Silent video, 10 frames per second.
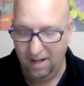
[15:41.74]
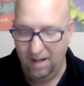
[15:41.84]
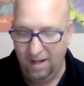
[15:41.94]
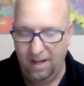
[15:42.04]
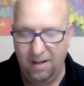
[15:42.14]

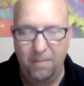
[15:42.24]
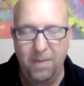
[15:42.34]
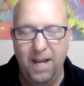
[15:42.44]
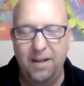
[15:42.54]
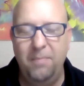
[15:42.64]
Let
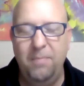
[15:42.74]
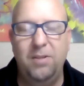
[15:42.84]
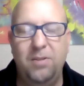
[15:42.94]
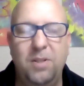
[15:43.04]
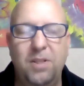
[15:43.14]
me
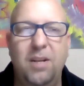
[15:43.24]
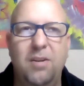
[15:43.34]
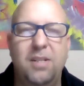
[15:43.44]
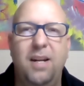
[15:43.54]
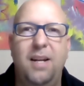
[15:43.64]
switch
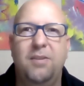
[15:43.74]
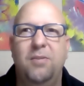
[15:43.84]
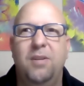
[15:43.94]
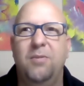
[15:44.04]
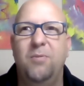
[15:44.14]
gears and ask you
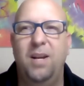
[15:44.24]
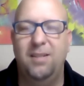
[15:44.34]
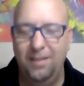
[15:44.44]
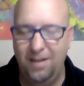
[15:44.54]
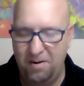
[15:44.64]
another
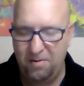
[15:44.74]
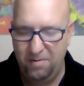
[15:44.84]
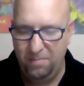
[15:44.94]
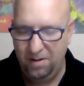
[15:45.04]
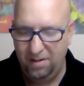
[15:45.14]
question, not on
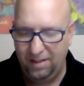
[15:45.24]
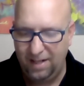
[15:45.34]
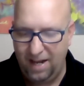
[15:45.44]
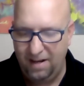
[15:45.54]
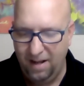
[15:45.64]
the book
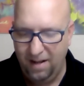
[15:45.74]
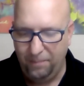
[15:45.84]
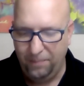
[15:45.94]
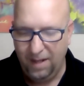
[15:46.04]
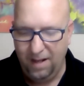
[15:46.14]
side.
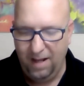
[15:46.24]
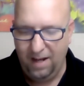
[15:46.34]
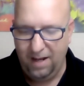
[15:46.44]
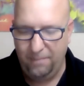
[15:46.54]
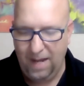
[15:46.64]

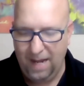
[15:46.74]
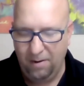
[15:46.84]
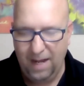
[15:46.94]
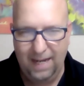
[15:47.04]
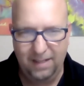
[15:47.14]
I
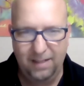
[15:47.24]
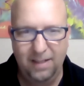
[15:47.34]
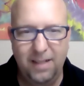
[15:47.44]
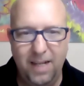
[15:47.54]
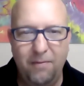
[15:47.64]
don't ask
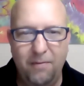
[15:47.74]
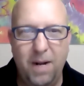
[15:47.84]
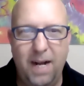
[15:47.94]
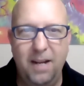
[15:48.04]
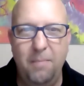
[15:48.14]
this to
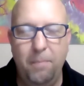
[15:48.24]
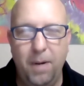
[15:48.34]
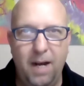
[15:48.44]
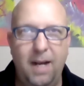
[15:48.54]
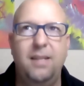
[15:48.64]
everybody,
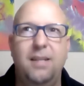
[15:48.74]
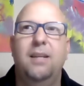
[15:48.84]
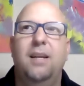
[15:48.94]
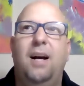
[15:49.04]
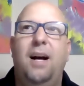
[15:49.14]
but
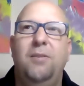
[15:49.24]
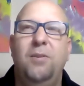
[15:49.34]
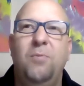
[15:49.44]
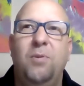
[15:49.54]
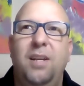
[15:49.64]
I
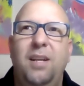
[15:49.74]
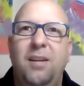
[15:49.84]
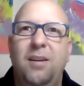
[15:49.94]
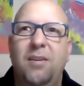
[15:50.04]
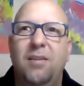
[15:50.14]
do want to
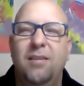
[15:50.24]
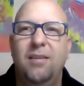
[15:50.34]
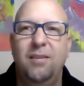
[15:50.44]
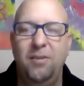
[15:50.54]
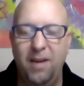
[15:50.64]
hear
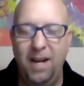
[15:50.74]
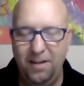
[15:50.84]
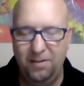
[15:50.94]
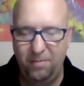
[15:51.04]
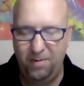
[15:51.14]
your
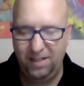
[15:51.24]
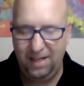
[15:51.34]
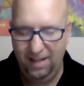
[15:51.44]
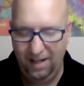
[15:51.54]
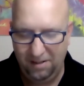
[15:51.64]
answer because I
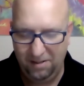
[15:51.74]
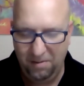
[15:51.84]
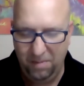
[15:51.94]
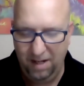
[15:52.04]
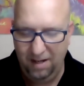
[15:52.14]
think it's going
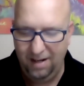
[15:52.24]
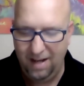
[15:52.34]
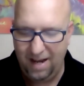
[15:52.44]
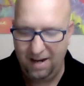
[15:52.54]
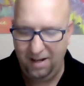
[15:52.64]
to be
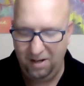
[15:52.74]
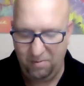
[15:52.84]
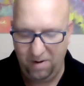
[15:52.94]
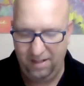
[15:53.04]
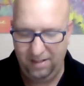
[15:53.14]
kind of
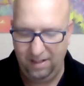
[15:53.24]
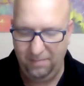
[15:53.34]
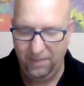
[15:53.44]
interesting.